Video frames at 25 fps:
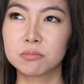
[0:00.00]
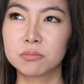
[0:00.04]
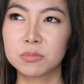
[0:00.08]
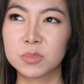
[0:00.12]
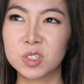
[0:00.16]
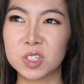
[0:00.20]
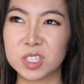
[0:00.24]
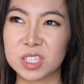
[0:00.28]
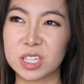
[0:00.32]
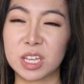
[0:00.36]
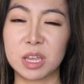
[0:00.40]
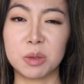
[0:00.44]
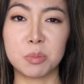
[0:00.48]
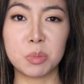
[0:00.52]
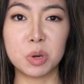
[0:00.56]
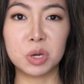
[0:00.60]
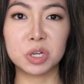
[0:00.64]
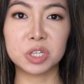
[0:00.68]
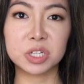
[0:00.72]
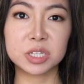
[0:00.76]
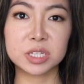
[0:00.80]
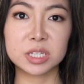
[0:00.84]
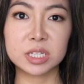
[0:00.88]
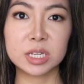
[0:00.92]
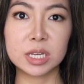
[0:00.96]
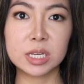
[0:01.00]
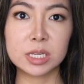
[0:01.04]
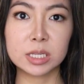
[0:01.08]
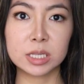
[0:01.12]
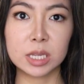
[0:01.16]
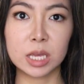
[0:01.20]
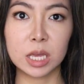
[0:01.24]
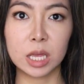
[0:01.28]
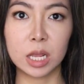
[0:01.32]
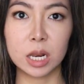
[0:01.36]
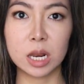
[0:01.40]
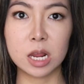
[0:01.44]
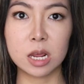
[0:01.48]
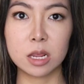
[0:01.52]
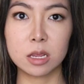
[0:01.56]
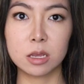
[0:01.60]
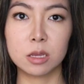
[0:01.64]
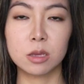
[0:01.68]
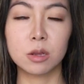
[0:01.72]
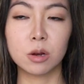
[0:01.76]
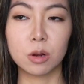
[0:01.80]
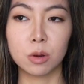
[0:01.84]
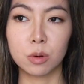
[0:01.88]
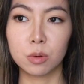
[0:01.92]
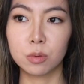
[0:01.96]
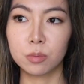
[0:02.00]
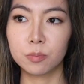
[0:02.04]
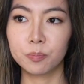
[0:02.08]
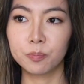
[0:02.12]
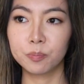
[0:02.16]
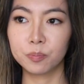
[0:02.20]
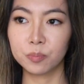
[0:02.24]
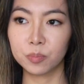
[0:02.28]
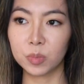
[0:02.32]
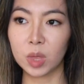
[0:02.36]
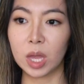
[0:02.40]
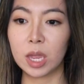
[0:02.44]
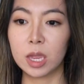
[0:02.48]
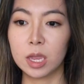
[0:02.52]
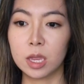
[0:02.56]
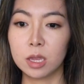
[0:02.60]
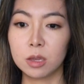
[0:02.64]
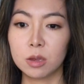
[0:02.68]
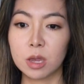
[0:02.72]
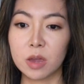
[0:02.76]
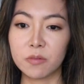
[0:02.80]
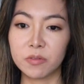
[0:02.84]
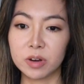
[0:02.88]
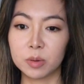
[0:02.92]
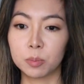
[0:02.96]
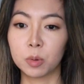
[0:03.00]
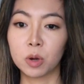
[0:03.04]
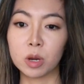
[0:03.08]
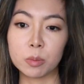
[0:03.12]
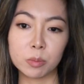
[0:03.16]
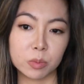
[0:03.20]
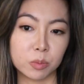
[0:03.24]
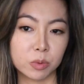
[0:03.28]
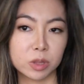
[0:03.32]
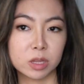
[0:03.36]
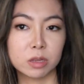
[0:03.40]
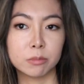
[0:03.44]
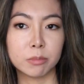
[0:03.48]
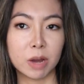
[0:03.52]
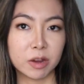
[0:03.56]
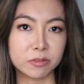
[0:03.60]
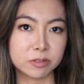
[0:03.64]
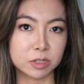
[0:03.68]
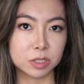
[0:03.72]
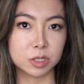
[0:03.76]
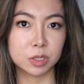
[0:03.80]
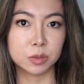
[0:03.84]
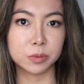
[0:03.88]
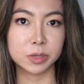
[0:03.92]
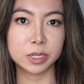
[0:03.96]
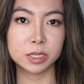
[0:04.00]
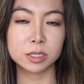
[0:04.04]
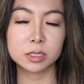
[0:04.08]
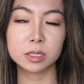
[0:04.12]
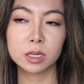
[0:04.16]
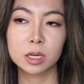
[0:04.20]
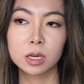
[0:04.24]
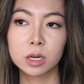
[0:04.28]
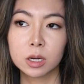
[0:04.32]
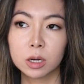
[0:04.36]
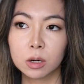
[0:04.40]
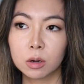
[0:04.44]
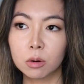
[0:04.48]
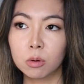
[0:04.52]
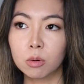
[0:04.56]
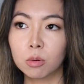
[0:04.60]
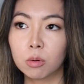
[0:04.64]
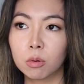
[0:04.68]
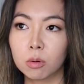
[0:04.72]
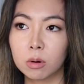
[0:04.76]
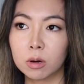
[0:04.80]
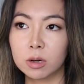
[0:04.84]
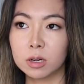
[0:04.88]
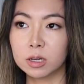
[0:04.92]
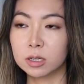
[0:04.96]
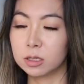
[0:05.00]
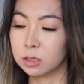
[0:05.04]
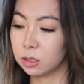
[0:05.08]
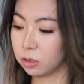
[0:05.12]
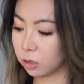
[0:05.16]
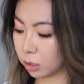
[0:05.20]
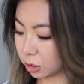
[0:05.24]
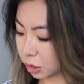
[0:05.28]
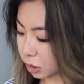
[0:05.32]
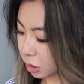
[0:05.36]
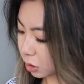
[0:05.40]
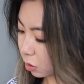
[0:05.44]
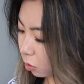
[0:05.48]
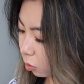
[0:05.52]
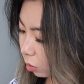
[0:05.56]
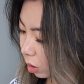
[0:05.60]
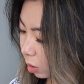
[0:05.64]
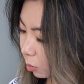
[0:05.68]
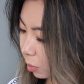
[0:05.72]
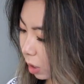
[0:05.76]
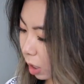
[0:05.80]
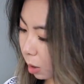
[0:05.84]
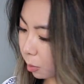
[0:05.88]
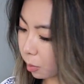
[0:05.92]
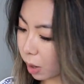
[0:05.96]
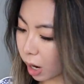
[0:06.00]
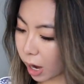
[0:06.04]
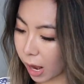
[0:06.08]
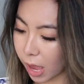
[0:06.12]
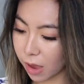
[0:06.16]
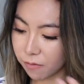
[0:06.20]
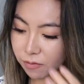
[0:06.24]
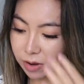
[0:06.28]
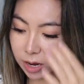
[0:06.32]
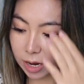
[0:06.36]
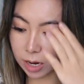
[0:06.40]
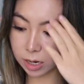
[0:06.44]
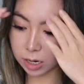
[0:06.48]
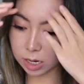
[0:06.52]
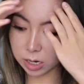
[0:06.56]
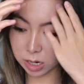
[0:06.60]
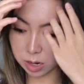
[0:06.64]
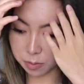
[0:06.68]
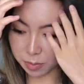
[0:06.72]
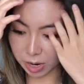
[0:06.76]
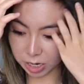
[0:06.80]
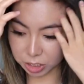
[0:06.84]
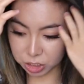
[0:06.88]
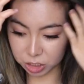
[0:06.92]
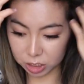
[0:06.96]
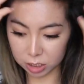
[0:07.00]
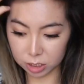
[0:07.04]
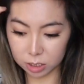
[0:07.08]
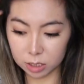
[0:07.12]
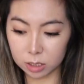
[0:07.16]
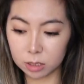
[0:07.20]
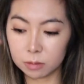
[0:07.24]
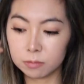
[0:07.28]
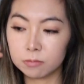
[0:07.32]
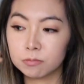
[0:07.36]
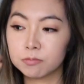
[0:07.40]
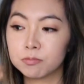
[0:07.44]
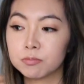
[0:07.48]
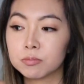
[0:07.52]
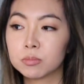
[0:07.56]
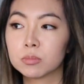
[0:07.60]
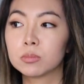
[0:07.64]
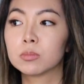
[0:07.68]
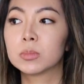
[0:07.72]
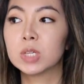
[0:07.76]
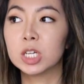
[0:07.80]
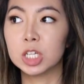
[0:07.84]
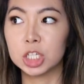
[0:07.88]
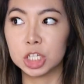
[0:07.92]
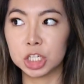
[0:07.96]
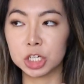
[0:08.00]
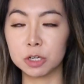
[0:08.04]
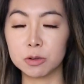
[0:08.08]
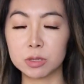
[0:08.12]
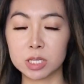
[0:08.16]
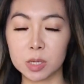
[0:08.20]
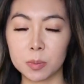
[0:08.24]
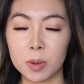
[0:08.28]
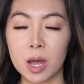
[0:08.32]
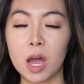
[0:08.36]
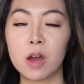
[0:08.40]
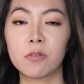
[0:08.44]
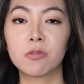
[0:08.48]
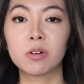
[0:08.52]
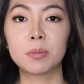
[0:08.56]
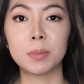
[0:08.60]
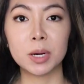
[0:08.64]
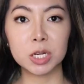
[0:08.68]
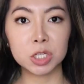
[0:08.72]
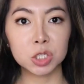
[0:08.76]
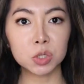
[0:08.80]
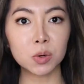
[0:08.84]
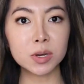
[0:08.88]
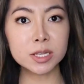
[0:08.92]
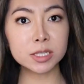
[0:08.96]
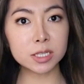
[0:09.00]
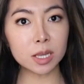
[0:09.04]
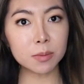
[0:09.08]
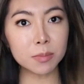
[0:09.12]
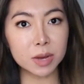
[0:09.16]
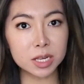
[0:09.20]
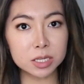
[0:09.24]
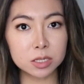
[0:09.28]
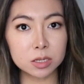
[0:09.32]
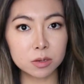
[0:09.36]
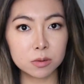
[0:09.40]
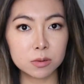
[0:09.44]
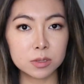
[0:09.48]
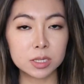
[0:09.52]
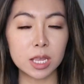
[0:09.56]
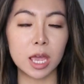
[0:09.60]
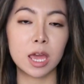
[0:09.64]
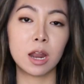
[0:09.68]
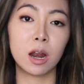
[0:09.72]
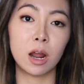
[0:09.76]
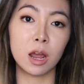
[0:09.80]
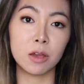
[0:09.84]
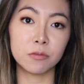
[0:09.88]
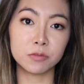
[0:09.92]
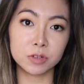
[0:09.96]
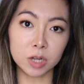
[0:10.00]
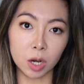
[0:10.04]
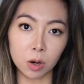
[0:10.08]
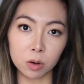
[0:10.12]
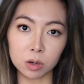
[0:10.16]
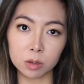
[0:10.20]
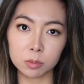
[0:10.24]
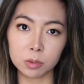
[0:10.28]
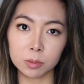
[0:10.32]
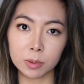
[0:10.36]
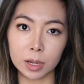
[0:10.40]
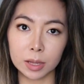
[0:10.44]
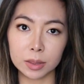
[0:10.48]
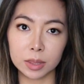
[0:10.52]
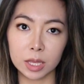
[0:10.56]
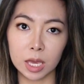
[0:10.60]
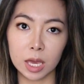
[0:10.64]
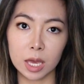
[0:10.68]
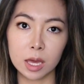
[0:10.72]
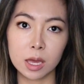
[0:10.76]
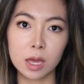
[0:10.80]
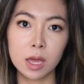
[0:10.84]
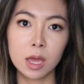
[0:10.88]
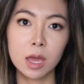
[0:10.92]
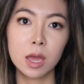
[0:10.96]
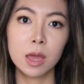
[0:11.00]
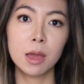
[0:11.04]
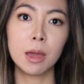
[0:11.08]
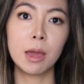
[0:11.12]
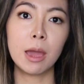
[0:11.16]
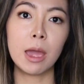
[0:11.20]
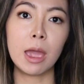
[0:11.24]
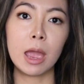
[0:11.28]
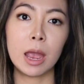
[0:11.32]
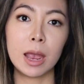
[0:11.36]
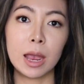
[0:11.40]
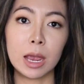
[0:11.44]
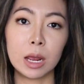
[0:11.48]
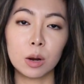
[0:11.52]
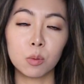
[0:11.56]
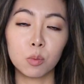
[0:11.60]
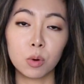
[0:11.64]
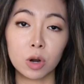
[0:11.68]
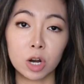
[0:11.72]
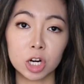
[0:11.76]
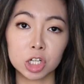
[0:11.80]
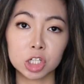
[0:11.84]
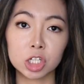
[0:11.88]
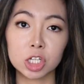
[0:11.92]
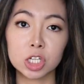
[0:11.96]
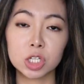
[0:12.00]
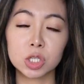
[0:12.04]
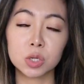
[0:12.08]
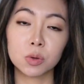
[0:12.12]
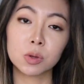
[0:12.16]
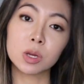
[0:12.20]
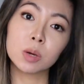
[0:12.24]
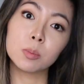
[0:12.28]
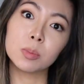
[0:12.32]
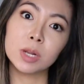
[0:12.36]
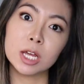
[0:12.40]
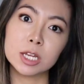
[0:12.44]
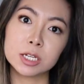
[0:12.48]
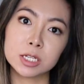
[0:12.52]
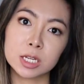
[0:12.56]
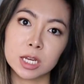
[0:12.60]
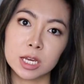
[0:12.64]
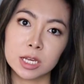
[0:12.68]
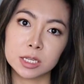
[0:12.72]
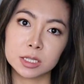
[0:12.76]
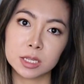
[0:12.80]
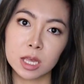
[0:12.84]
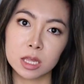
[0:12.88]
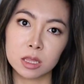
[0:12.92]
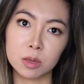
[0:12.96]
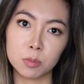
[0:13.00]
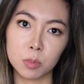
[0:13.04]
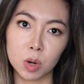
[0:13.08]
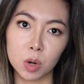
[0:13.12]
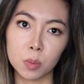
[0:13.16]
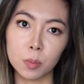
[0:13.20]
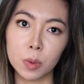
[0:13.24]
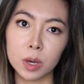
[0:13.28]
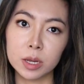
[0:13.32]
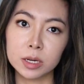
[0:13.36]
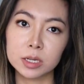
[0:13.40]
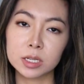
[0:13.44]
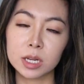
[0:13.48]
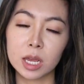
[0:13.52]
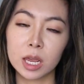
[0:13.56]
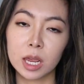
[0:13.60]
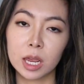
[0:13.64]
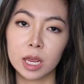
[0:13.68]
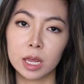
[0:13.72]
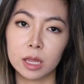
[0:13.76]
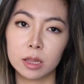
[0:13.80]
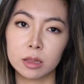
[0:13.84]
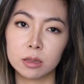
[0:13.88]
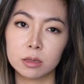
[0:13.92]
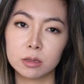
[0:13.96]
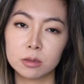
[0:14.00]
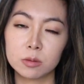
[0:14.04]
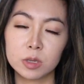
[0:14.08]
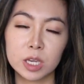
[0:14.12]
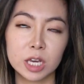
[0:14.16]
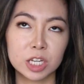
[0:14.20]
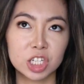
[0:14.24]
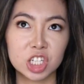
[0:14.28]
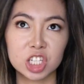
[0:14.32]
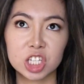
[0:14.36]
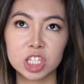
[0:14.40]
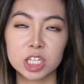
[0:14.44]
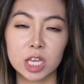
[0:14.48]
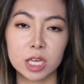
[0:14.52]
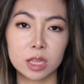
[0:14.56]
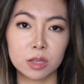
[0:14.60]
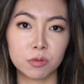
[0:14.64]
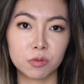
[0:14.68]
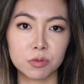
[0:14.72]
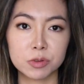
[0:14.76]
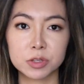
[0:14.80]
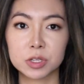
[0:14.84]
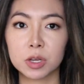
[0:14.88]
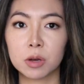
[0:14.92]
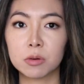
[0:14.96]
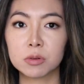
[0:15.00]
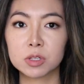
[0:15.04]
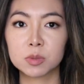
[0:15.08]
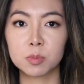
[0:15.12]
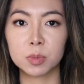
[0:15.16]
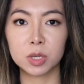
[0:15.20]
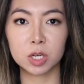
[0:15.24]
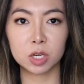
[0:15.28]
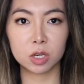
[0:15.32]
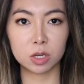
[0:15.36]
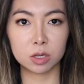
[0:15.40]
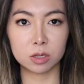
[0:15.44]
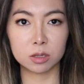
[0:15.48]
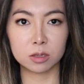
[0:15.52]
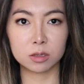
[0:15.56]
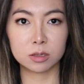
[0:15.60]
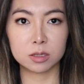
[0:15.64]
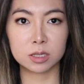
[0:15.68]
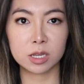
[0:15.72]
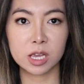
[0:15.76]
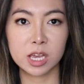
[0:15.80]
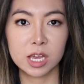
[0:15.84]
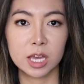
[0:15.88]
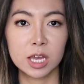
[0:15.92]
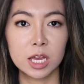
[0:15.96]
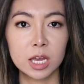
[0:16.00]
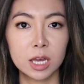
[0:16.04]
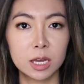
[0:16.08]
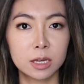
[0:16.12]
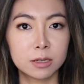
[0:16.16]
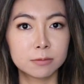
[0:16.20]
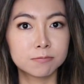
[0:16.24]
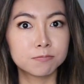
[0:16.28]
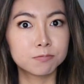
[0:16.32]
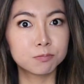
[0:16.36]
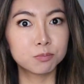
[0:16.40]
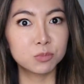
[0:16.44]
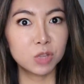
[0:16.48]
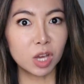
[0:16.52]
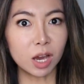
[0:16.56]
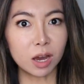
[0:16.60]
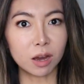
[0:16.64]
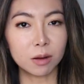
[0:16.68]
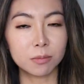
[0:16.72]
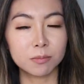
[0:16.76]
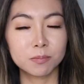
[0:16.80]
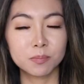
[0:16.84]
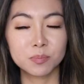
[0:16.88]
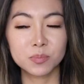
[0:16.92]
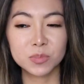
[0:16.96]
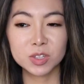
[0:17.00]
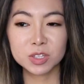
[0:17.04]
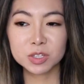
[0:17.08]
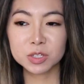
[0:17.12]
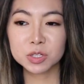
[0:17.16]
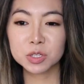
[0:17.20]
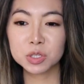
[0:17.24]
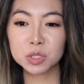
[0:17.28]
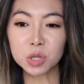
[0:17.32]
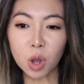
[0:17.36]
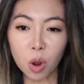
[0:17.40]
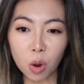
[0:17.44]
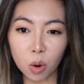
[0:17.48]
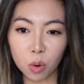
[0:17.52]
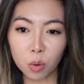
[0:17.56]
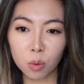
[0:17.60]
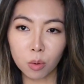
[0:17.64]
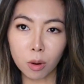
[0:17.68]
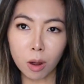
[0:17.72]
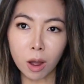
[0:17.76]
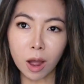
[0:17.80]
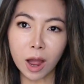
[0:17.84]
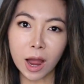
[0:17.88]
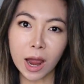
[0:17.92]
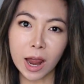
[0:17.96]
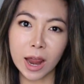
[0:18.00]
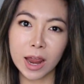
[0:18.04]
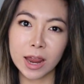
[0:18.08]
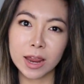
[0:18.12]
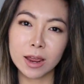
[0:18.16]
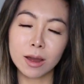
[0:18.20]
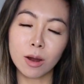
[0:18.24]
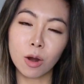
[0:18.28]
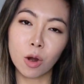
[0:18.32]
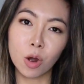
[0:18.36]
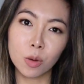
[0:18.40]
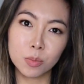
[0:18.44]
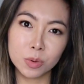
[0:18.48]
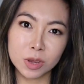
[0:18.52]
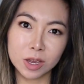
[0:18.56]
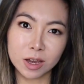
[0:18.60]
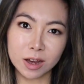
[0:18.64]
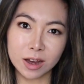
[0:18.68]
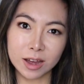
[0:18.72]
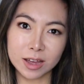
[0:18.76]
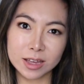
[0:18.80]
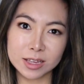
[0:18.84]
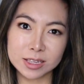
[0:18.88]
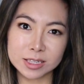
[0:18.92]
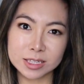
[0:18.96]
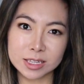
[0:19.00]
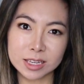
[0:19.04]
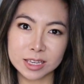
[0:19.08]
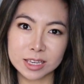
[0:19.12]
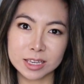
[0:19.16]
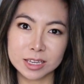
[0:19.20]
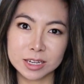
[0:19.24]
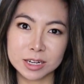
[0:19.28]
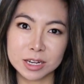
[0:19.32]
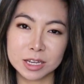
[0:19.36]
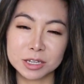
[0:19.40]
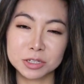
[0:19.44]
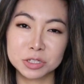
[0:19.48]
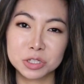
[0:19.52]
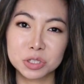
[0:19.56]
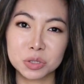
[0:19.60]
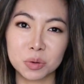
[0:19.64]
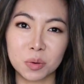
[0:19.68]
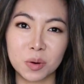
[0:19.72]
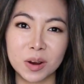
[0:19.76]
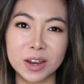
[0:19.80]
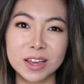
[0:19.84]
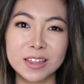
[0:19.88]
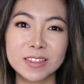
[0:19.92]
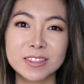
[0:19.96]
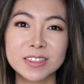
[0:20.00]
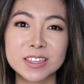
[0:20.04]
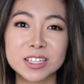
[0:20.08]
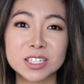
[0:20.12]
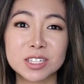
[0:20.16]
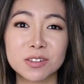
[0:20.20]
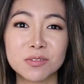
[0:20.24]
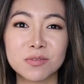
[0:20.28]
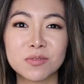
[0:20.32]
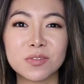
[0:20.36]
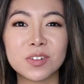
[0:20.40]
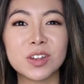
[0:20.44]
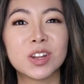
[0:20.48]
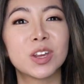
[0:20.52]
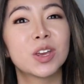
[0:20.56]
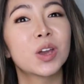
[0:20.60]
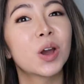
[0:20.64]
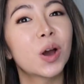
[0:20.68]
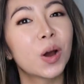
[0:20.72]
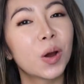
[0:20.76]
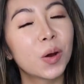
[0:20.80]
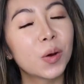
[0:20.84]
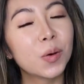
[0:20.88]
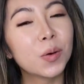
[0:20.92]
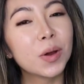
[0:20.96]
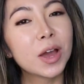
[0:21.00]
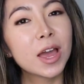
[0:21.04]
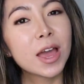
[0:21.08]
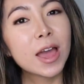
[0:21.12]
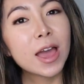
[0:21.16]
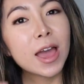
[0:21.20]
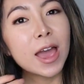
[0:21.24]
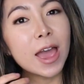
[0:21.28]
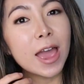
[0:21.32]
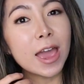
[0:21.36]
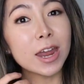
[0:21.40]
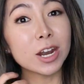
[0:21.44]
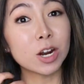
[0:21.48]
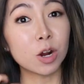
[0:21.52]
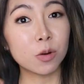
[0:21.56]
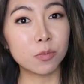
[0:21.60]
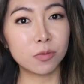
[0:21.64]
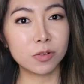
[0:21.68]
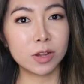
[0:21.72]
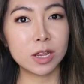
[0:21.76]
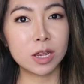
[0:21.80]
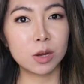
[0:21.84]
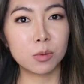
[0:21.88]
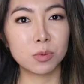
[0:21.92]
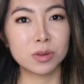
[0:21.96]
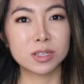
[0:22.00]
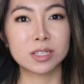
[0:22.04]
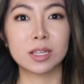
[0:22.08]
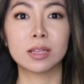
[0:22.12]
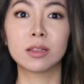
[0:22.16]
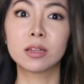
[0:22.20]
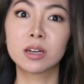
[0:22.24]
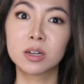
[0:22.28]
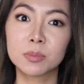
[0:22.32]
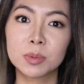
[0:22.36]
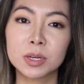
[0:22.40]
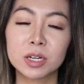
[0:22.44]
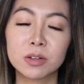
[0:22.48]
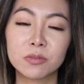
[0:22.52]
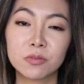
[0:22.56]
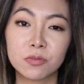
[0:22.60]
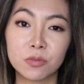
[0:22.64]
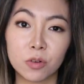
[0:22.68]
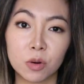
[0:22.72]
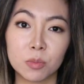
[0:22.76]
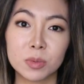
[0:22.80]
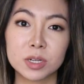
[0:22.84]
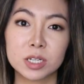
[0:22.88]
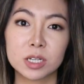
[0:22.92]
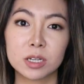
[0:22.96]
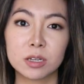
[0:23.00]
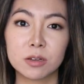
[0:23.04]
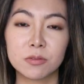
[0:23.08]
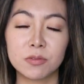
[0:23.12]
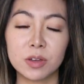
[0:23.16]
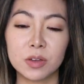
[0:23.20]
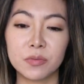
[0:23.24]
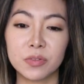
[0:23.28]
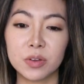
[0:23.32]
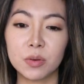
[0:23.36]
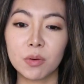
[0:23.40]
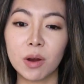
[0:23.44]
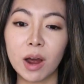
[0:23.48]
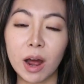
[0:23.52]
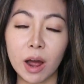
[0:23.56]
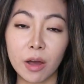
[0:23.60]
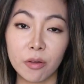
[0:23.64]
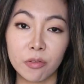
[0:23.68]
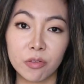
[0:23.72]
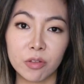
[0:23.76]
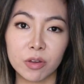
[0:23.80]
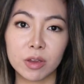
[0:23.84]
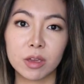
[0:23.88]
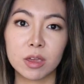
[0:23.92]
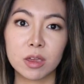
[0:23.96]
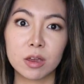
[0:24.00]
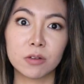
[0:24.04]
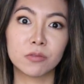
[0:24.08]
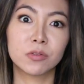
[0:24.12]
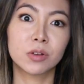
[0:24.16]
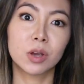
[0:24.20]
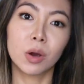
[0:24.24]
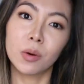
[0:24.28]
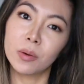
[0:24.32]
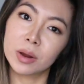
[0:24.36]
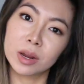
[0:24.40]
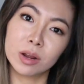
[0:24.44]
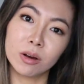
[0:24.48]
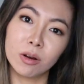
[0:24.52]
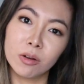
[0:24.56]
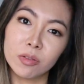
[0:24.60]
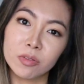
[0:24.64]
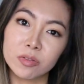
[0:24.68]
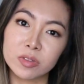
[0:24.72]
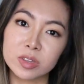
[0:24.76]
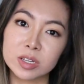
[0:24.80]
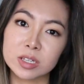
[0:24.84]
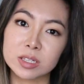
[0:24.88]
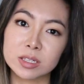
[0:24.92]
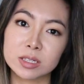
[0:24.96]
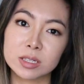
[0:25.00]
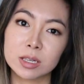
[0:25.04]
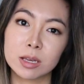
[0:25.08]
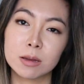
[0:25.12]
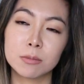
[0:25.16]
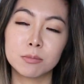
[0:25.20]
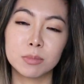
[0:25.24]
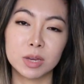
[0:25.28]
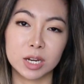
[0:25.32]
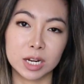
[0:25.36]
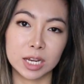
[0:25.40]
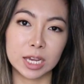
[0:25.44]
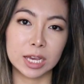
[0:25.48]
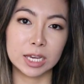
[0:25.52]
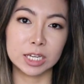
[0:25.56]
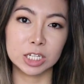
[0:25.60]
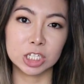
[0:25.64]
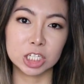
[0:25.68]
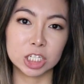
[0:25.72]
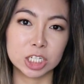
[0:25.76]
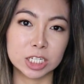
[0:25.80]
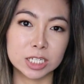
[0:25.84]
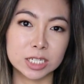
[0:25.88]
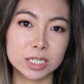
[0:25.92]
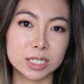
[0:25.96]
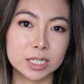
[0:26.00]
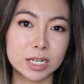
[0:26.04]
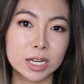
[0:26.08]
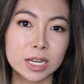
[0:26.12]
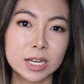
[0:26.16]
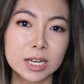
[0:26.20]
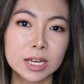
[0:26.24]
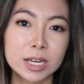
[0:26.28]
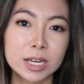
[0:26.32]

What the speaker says: just emergencies, then you know you have an appointment with him after 2 weeks, or you can just call him up. I haven't had any major issues apart from my joints and muscles, and I've told him about that, and we're actually doing a blood test at the moment, and yeah, just seeing the results, because yeah. So I hope you guys enjoyed this video, and hopefully it was a little bit informative if you are thinking of going on this medication.